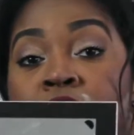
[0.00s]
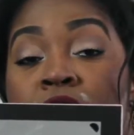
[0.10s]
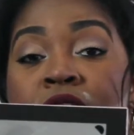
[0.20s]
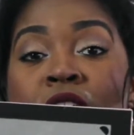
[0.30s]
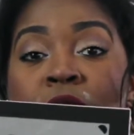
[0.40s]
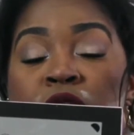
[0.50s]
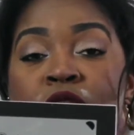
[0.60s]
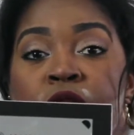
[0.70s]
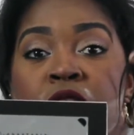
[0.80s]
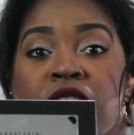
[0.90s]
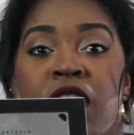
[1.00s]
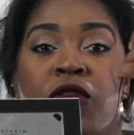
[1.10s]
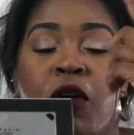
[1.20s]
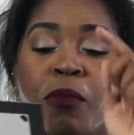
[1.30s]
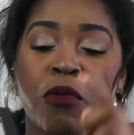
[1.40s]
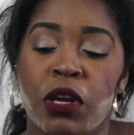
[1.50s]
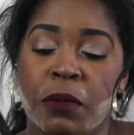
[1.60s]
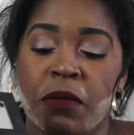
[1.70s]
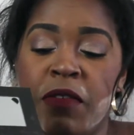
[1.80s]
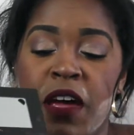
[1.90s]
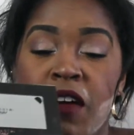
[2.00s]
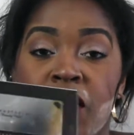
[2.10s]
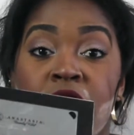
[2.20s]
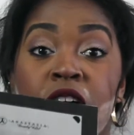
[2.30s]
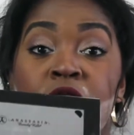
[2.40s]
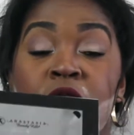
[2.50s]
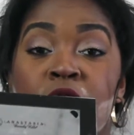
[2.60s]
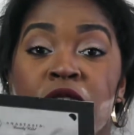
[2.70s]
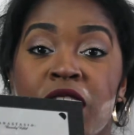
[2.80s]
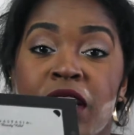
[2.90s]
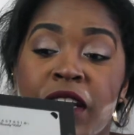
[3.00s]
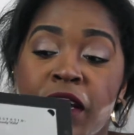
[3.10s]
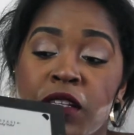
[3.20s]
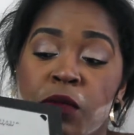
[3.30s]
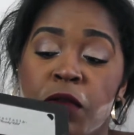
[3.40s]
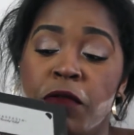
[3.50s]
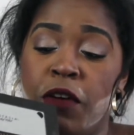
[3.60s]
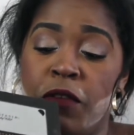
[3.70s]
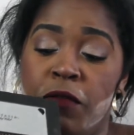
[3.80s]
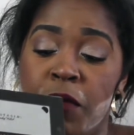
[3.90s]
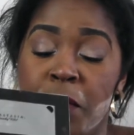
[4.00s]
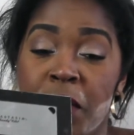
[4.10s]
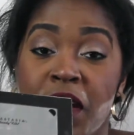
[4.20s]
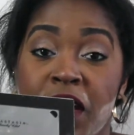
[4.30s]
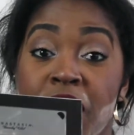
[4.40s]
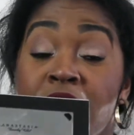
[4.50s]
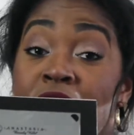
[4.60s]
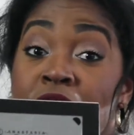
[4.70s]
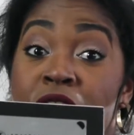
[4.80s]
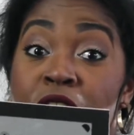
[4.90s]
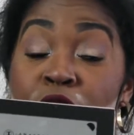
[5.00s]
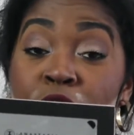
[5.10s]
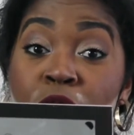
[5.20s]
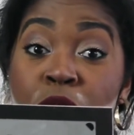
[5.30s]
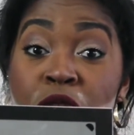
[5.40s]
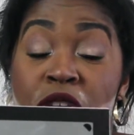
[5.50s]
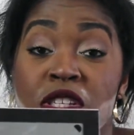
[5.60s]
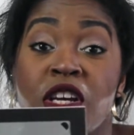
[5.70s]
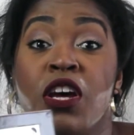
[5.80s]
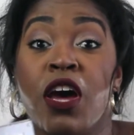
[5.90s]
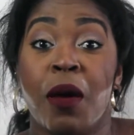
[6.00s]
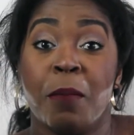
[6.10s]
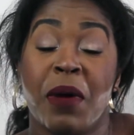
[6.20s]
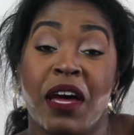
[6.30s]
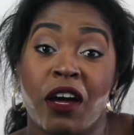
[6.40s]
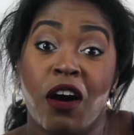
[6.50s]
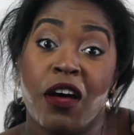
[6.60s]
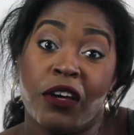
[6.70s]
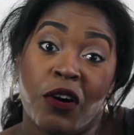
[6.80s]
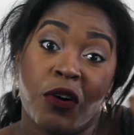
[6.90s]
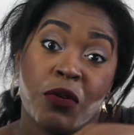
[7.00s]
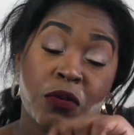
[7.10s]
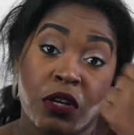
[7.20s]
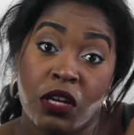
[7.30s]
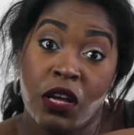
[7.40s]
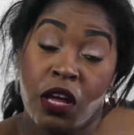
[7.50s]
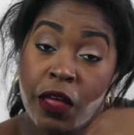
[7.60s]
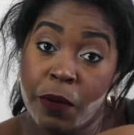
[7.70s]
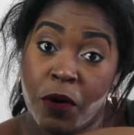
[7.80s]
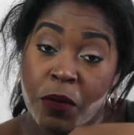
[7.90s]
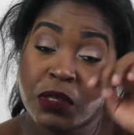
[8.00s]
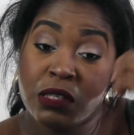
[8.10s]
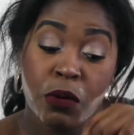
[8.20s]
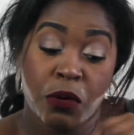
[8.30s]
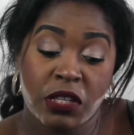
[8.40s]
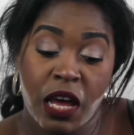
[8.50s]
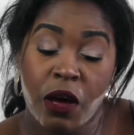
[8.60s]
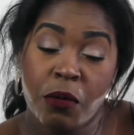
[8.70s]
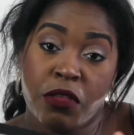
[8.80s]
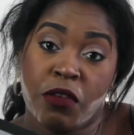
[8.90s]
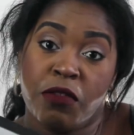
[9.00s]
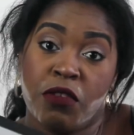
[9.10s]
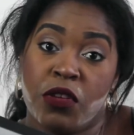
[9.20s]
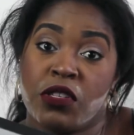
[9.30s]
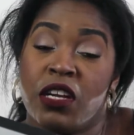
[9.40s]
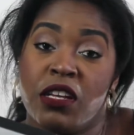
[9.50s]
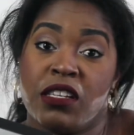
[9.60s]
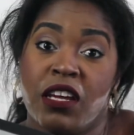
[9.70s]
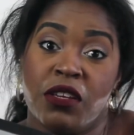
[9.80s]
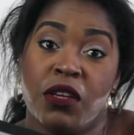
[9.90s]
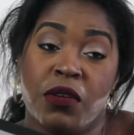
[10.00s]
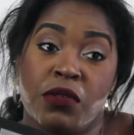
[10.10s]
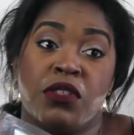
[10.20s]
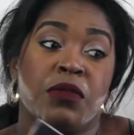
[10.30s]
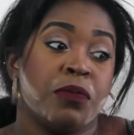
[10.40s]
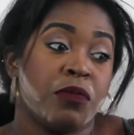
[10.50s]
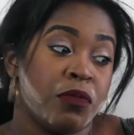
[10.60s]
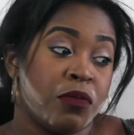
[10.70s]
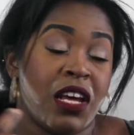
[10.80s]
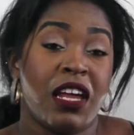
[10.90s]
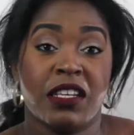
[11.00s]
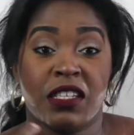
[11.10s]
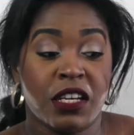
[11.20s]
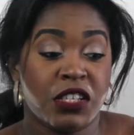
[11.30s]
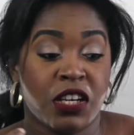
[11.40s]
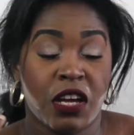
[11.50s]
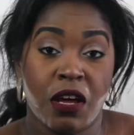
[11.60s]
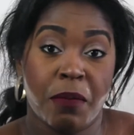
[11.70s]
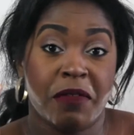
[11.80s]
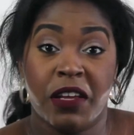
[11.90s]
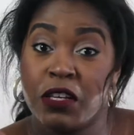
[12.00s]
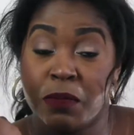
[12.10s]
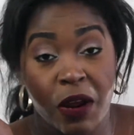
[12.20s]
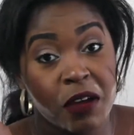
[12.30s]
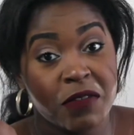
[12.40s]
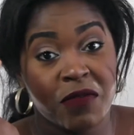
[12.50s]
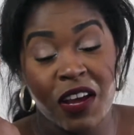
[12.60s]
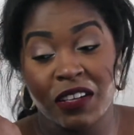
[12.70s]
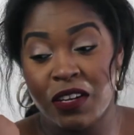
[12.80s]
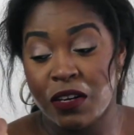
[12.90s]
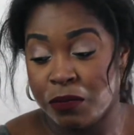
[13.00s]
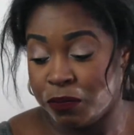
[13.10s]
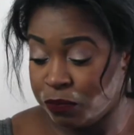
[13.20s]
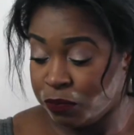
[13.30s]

in the outer crease, and I've got Primavera on the lids with Vermeer in the inner corners. MAC Eye Kohl at the bottom, smoked it out with a few of those colours that I used. Anastasia Beverly Hills Brow Definer